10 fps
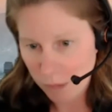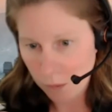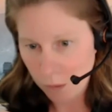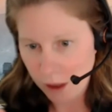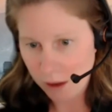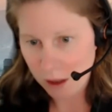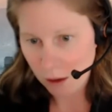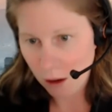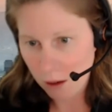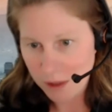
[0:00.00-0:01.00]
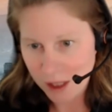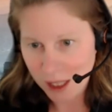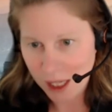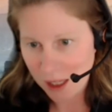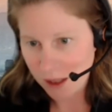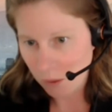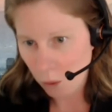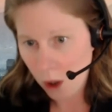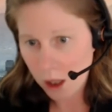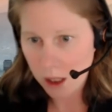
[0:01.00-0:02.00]
with the arms and legs
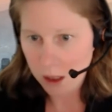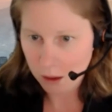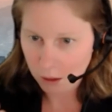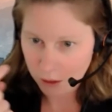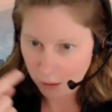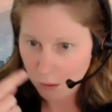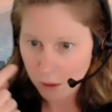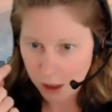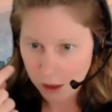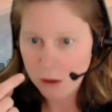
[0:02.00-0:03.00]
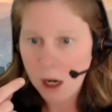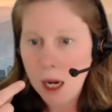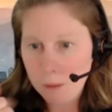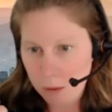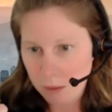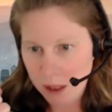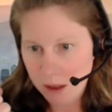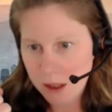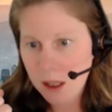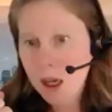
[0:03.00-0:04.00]
and walking, it also coordinates your eye
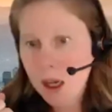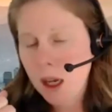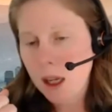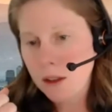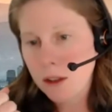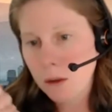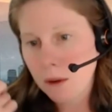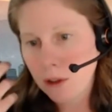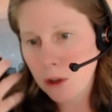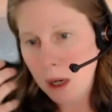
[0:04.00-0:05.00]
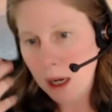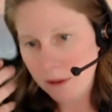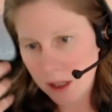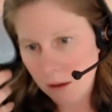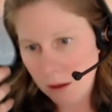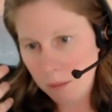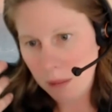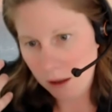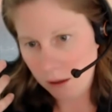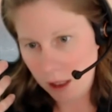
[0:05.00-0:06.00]
movements. And so if you have
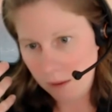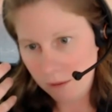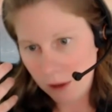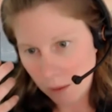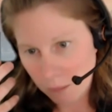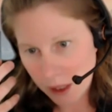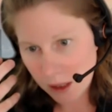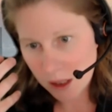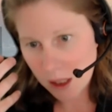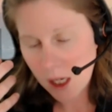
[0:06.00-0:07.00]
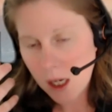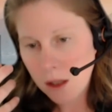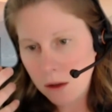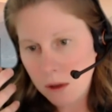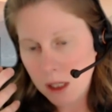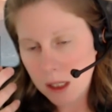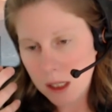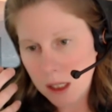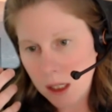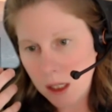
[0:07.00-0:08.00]
cerebellar involvement, you can
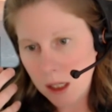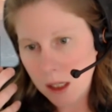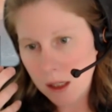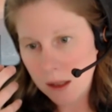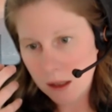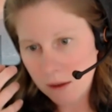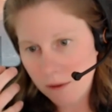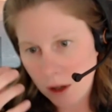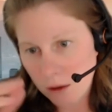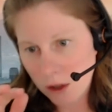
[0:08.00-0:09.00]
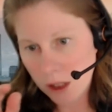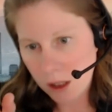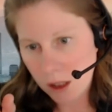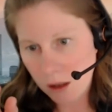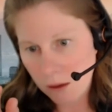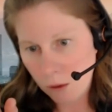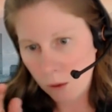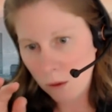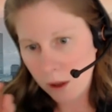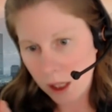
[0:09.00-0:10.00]
see dysfunction in
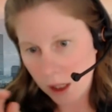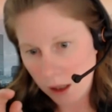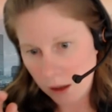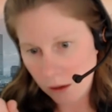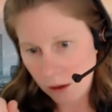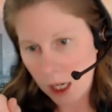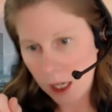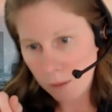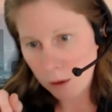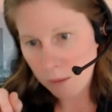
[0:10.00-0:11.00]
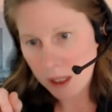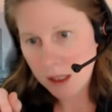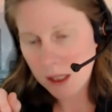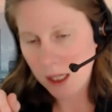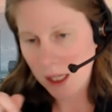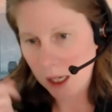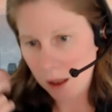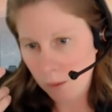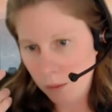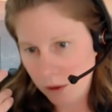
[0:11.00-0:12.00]
coordinating your eye movements, and that
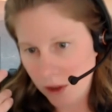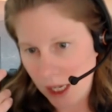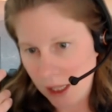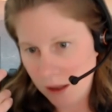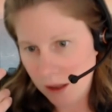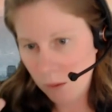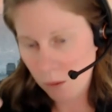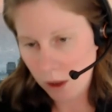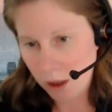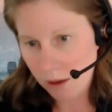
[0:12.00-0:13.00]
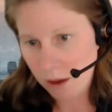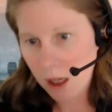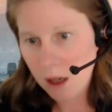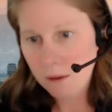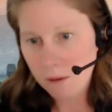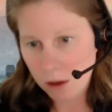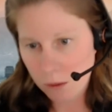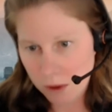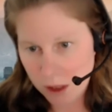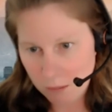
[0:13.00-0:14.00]
can present with
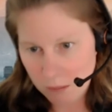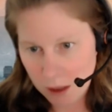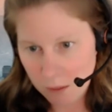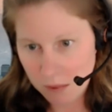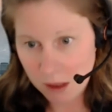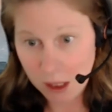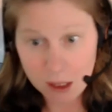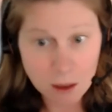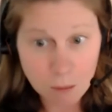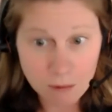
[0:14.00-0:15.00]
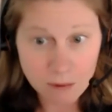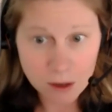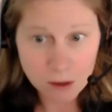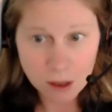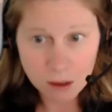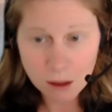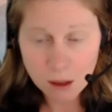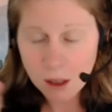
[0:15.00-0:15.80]
visual symptoms like double vision